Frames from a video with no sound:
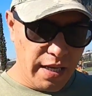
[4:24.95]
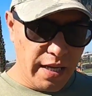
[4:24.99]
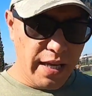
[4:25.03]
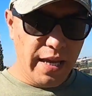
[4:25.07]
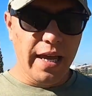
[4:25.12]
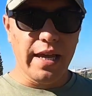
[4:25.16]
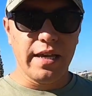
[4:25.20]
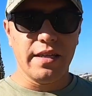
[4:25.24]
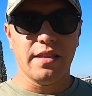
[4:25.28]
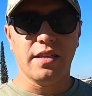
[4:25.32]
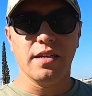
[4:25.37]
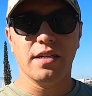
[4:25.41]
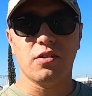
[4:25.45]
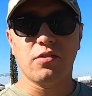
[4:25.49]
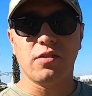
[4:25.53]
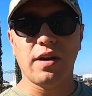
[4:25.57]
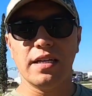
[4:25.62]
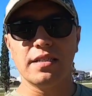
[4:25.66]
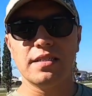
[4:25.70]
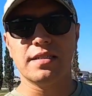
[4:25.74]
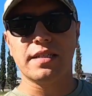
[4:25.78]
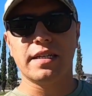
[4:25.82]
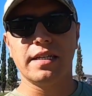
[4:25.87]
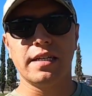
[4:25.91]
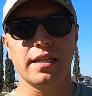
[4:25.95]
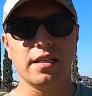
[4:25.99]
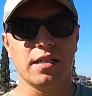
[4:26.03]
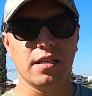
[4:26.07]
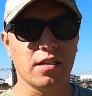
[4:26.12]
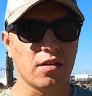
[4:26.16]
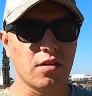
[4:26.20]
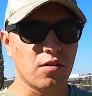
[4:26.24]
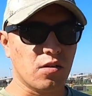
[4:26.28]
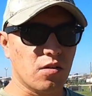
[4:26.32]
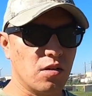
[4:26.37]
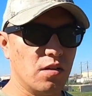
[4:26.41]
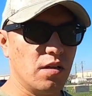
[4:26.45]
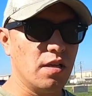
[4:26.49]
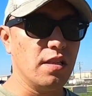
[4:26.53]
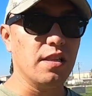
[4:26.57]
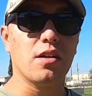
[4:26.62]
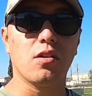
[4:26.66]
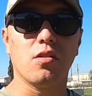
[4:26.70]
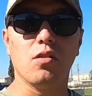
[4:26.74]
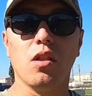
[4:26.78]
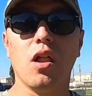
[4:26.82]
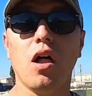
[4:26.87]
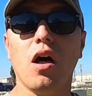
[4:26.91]
hey, the grass is getting a little
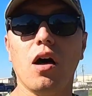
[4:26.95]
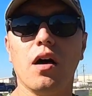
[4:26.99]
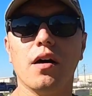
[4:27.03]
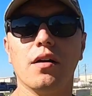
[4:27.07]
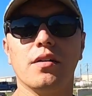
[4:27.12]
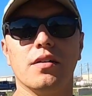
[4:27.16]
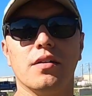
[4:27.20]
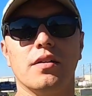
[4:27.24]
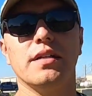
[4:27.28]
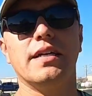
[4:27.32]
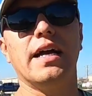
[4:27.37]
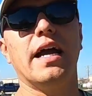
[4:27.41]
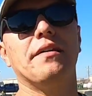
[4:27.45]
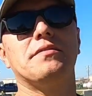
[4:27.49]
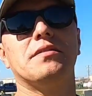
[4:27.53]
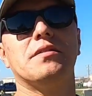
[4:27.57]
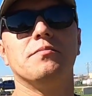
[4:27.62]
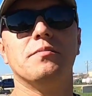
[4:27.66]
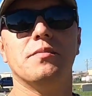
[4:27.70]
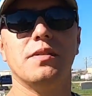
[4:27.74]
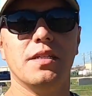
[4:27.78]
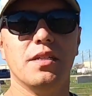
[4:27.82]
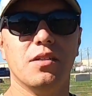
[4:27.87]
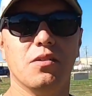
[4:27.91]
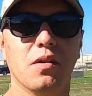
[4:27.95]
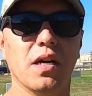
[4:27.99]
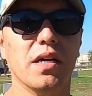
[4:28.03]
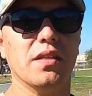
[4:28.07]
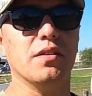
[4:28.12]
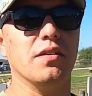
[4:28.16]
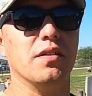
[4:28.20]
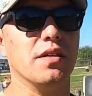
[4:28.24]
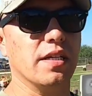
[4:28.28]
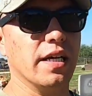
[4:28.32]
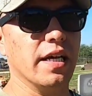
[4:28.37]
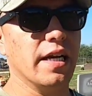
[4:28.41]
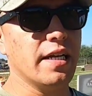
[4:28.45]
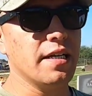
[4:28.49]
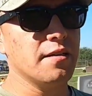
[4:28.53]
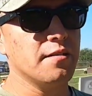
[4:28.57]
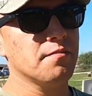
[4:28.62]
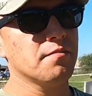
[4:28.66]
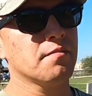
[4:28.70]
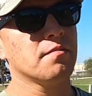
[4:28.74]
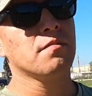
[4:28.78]
long. Could you have somebody go out there and cut it?